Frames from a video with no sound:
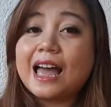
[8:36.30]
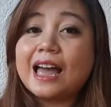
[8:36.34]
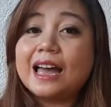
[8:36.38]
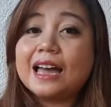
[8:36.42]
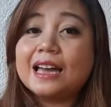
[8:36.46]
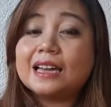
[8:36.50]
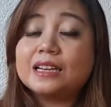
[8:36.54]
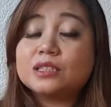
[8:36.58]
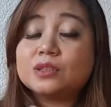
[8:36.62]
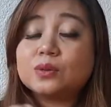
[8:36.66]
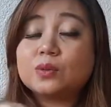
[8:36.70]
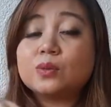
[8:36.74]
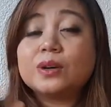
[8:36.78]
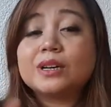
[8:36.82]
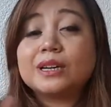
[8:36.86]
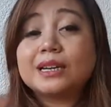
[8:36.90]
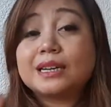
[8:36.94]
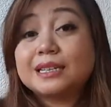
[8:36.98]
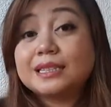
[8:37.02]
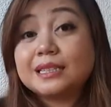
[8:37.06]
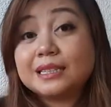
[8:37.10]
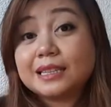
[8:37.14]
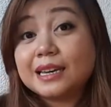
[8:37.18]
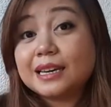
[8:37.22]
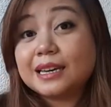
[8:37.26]
And when I
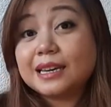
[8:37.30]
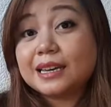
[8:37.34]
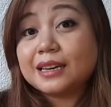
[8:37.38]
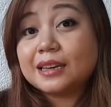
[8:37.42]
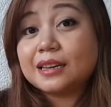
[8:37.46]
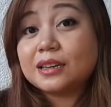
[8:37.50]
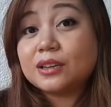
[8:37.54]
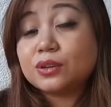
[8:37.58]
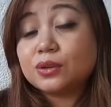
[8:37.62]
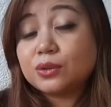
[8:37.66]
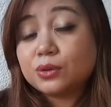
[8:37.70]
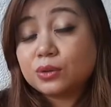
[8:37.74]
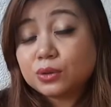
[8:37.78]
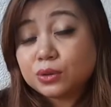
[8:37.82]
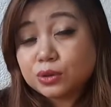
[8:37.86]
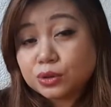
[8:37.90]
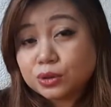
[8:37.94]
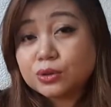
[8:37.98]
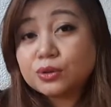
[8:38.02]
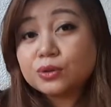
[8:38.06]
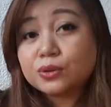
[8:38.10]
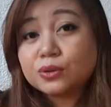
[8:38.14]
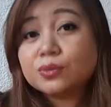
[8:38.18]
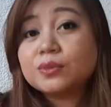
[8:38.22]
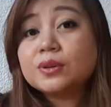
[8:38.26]
say two
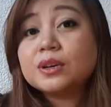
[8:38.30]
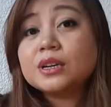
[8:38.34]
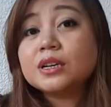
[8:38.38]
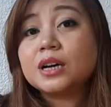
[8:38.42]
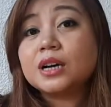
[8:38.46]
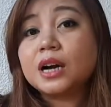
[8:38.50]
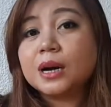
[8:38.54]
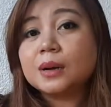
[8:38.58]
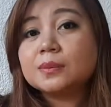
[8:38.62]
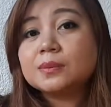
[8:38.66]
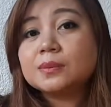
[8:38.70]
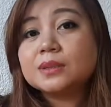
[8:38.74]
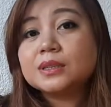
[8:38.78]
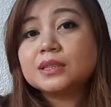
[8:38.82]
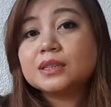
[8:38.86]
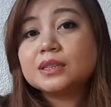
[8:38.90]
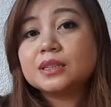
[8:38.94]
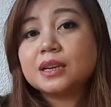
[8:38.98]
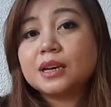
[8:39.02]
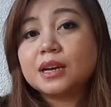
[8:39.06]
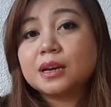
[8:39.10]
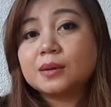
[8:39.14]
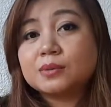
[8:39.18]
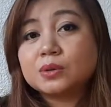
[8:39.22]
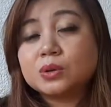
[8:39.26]
to three cups,
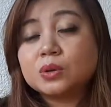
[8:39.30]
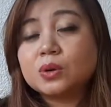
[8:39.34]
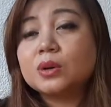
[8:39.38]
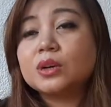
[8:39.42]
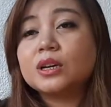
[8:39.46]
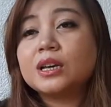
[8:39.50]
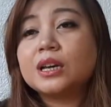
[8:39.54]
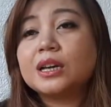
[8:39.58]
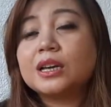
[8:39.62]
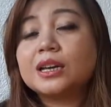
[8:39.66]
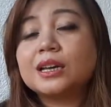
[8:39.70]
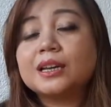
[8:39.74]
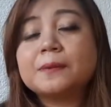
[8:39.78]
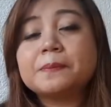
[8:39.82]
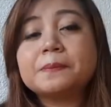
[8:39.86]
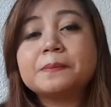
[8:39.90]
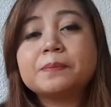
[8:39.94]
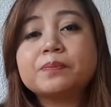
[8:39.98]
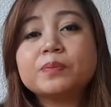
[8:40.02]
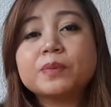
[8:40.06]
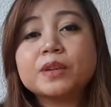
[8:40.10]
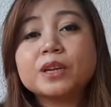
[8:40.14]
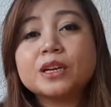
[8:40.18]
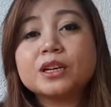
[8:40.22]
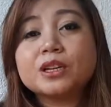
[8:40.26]
I'm talking
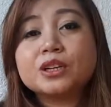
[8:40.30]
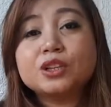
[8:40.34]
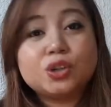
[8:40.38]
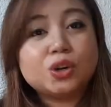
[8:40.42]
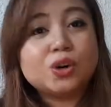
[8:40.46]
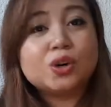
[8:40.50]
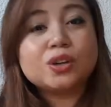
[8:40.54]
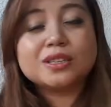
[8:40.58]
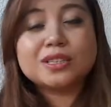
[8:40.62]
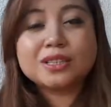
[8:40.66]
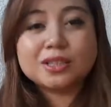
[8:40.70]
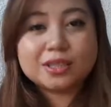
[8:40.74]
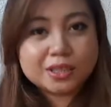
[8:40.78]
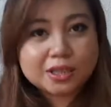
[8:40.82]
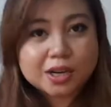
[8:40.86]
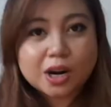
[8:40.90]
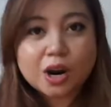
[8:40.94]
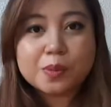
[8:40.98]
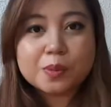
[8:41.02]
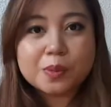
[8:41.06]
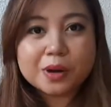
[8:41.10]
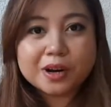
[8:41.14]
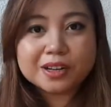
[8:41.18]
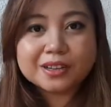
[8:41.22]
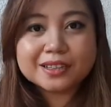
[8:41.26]
not
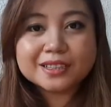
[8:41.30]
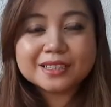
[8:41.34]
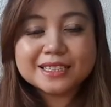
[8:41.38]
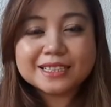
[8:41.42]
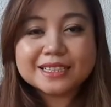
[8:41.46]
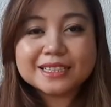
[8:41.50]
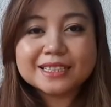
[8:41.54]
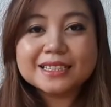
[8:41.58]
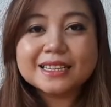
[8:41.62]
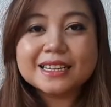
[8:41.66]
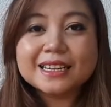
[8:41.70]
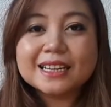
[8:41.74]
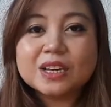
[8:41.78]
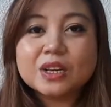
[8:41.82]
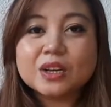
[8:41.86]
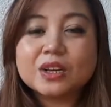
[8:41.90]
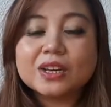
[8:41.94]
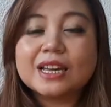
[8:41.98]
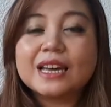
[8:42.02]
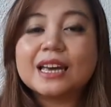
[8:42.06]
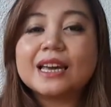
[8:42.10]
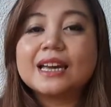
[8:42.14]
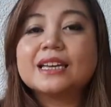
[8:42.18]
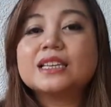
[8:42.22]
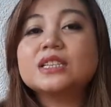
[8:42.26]
Starbucks.
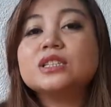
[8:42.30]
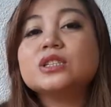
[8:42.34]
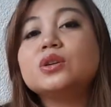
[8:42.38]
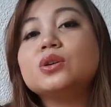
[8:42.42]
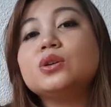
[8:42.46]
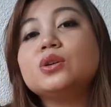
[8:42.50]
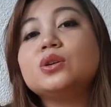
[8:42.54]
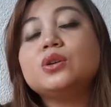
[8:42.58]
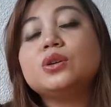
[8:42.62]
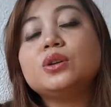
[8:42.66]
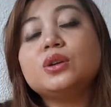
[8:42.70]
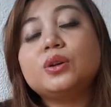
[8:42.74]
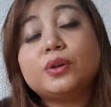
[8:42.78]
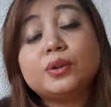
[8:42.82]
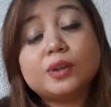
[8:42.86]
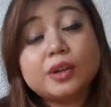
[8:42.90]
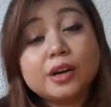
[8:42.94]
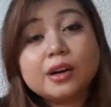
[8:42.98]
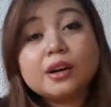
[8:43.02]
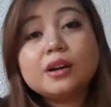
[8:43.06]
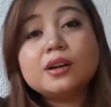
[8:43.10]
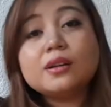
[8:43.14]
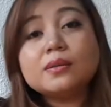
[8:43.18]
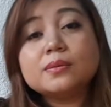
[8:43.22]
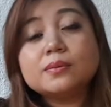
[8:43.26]
Okay, so there
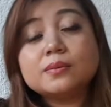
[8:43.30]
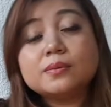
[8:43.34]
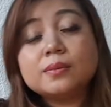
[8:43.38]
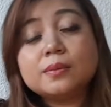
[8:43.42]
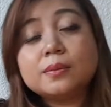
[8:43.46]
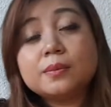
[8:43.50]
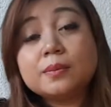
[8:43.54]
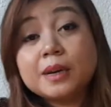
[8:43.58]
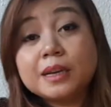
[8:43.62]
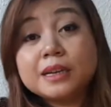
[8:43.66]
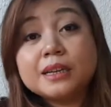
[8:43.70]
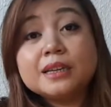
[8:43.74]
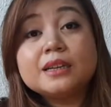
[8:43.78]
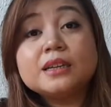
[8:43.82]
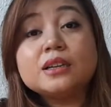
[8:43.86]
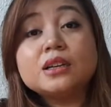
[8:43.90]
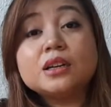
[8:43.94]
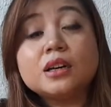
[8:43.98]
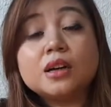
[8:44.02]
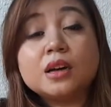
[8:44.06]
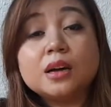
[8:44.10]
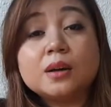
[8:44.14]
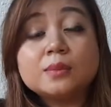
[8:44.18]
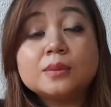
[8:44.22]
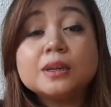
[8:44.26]
are many
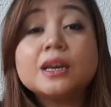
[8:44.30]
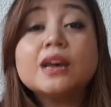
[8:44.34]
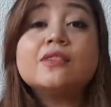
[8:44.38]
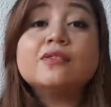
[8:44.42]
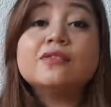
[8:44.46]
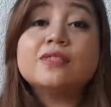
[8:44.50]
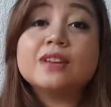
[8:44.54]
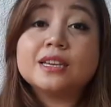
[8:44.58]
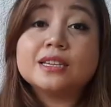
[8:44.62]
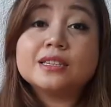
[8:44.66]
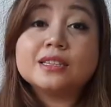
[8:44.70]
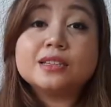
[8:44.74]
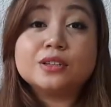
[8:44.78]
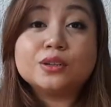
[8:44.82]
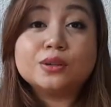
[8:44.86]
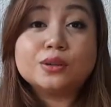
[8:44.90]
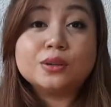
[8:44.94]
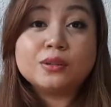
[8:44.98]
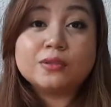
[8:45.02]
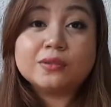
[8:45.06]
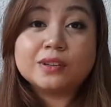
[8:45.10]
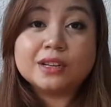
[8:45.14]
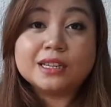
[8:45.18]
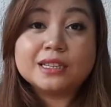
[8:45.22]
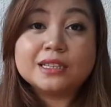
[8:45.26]
um, cafes in
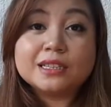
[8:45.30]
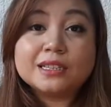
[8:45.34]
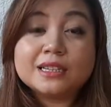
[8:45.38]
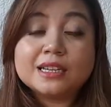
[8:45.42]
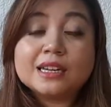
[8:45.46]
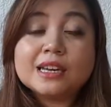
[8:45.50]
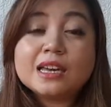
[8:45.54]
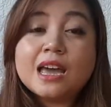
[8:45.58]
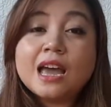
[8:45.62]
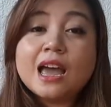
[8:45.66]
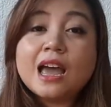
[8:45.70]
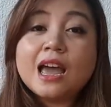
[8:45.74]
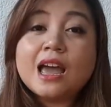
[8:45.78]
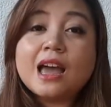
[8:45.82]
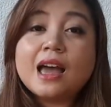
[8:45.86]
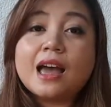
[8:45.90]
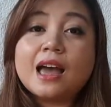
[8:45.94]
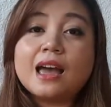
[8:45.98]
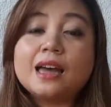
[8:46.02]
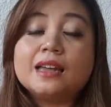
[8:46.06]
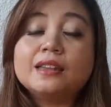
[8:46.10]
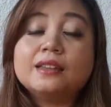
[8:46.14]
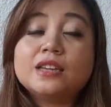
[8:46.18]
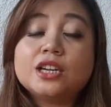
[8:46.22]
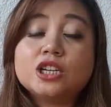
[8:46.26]
university,
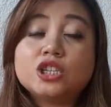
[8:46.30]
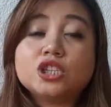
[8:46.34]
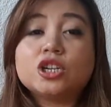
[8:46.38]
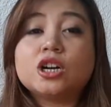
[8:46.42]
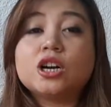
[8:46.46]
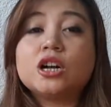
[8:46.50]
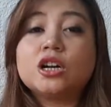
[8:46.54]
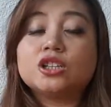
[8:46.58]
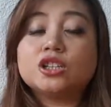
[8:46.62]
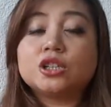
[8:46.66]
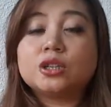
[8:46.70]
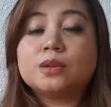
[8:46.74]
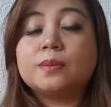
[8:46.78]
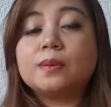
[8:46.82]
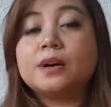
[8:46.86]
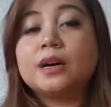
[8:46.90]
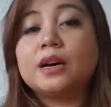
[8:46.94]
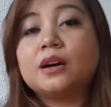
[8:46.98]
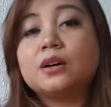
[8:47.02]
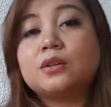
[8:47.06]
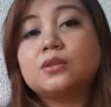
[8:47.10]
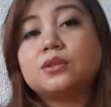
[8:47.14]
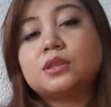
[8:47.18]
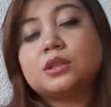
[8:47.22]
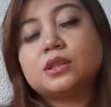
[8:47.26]
and they charge
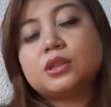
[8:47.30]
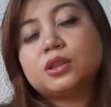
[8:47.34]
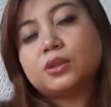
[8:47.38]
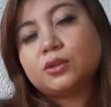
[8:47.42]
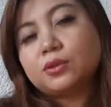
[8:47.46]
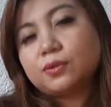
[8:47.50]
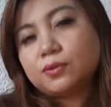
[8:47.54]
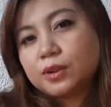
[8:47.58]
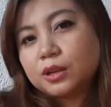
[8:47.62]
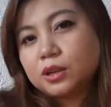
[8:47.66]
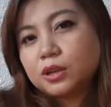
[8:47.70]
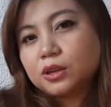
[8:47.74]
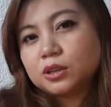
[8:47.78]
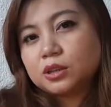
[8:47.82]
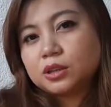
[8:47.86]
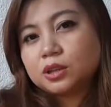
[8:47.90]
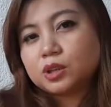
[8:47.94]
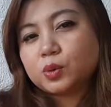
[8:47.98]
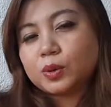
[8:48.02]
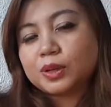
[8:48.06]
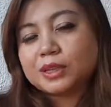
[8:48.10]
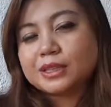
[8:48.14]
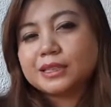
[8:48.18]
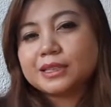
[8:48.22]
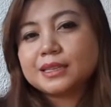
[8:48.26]
about three dollar
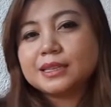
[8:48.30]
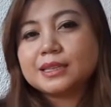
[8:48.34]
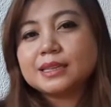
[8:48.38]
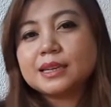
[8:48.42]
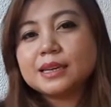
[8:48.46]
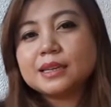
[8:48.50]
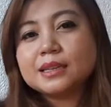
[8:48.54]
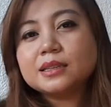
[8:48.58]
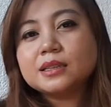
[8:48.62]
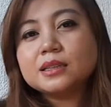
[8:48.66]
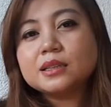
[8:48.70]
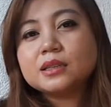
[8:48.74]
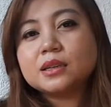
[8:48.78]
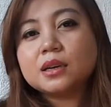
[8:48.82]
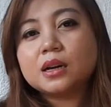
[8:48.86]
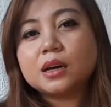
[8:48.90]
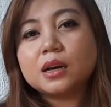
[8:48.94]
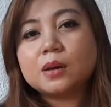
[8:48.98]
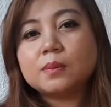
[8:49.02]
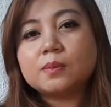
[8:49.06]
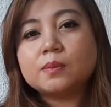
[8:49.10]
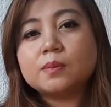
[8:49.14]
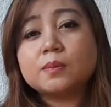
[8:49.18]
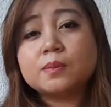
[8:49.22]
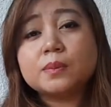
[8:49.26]
twenty cents
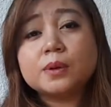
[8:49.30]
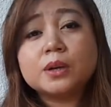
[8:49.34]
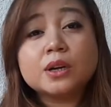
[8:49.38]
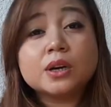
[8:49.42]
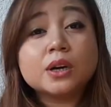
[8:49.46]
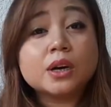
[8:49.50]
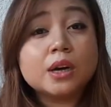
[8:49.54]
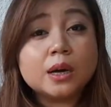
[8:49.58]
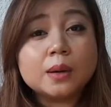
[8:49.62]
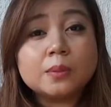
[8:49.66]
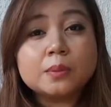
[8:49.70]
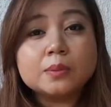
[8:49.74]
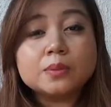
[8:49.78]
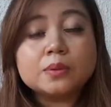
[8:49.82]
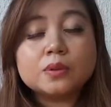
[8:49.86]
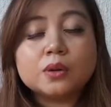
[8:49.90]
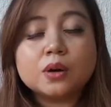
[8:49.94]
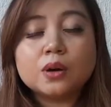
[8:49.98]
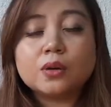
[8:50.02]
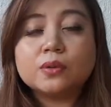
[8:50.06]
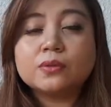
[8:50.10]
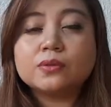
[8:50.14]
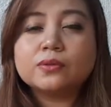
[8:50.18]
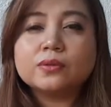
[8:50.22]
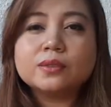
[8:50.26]
um, per cup
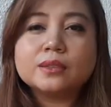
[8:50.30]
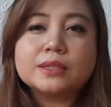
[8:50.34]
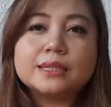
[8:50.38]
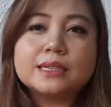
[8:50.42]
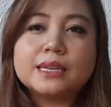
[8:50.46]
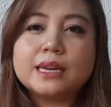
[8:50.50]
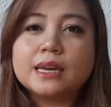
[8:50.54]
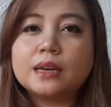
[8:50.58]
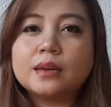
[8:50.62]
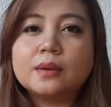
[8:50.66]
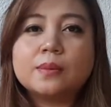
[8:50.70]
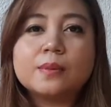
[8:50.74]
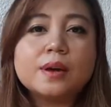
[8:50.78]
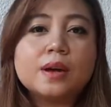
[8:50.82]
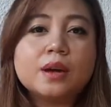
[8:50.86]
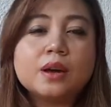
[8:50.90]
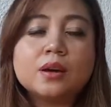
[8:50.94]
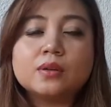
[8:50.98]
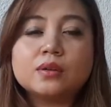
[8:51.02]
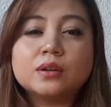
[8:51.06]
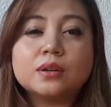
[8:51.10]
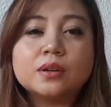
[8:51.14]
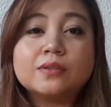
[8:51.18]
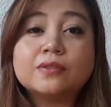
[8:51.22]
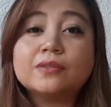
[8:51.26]
of say
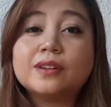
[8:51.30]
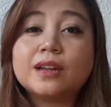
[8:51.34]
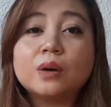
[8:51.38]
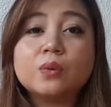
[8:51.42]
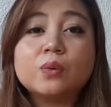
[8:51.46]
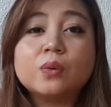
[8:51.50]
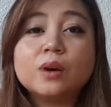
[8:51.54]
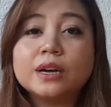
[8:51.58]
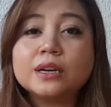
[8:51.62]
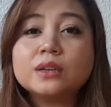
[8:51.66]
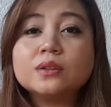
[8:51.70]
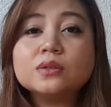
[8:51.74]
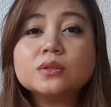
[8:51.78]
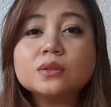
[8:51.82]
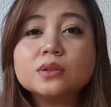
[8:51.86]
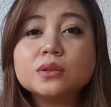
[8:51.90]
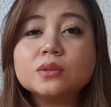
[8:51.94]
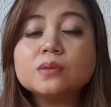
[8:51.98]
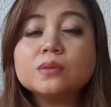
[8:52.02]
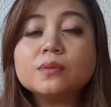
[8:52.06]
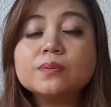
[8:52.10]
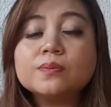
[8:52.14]
about a flat white or so